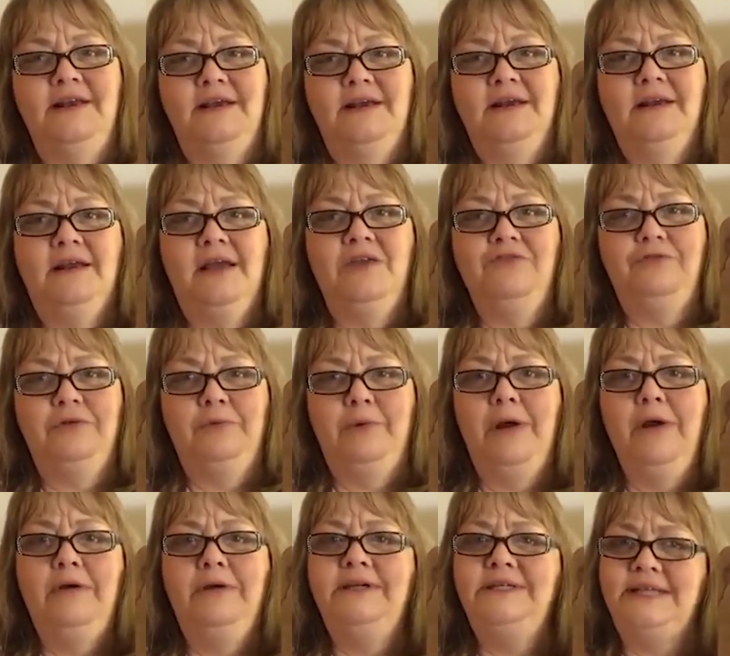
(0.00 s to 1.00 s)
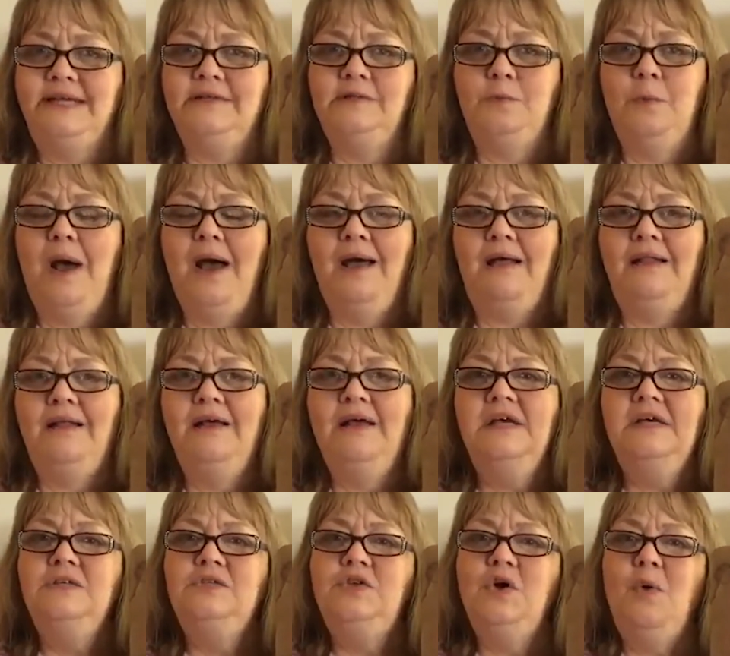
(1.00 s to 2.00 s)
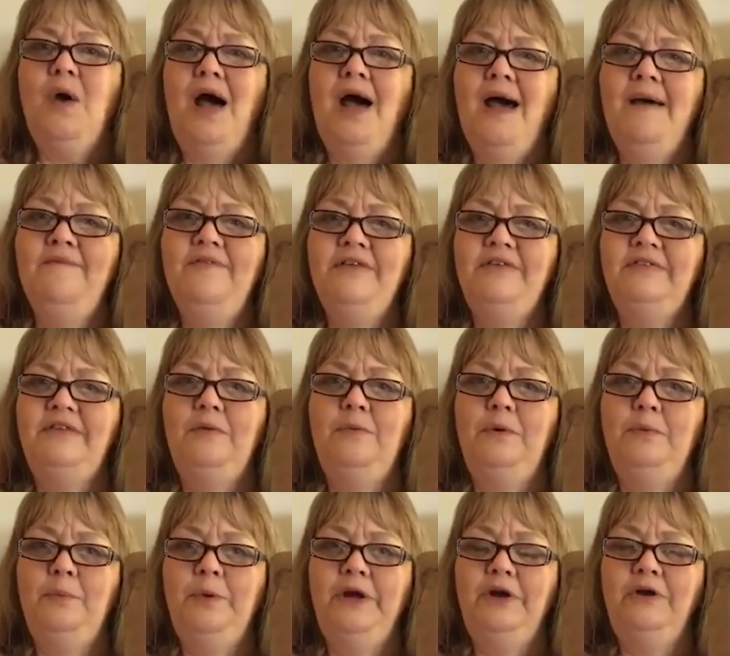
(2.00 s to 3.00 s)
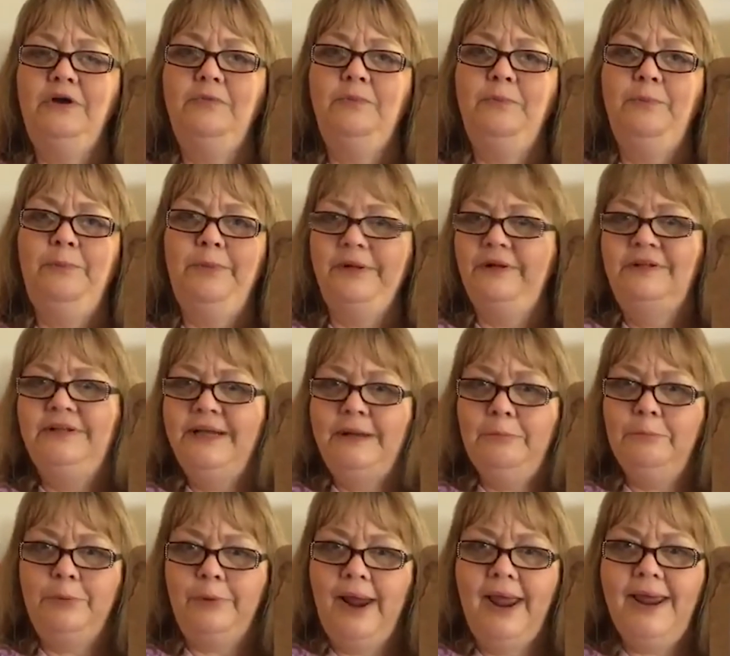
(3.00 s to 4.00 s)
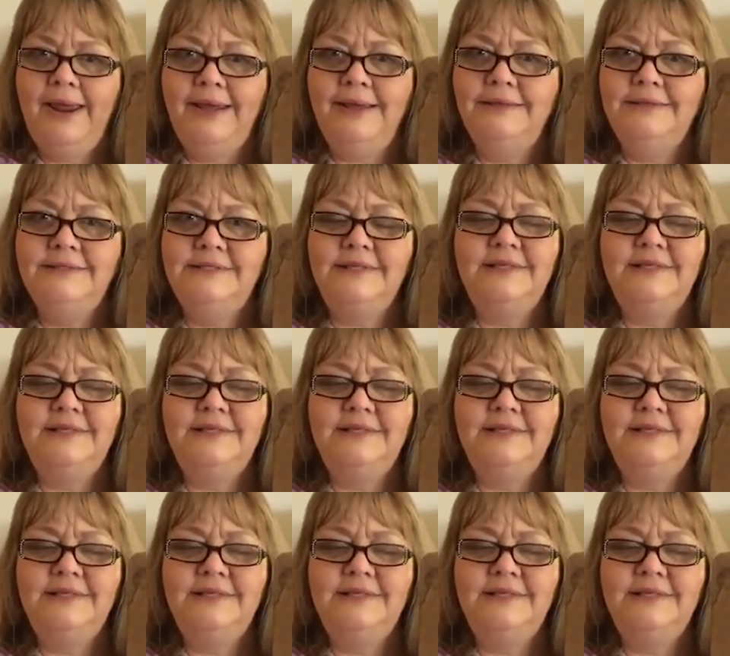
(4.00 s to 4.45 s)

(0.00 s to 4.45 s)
a country road it takes a while. So obviously when we're building brains,